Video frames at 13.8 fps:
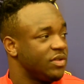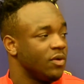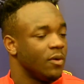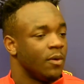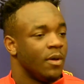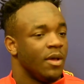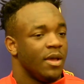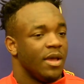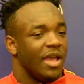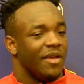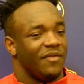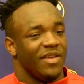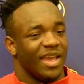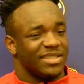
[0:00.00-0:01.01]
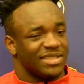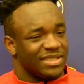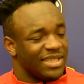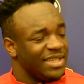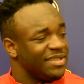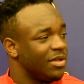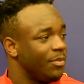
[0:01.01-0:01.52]
So if he has to
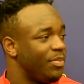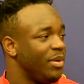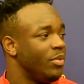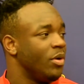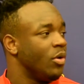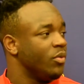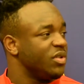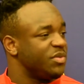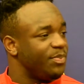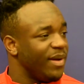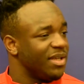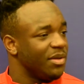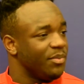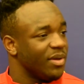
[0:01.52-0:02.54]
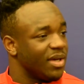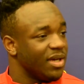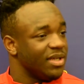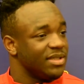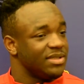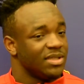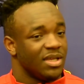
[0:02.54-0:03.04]
say something, people are going to respect it,
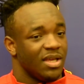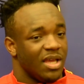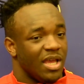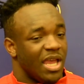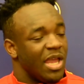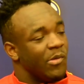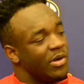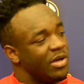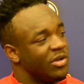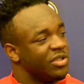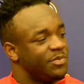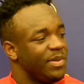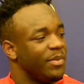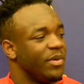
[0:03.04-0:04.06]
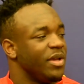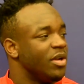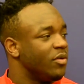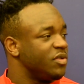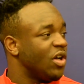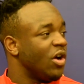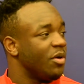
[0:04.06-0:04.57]
because he's one of those people, he
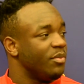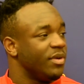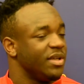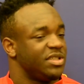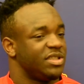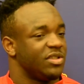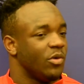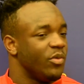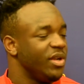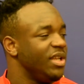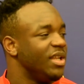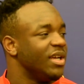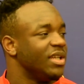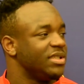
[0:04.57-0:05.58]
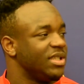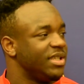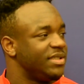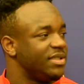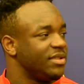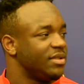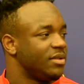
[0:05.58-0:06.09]
don't talk much. So when he does,
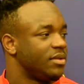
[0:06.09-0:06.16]
listen.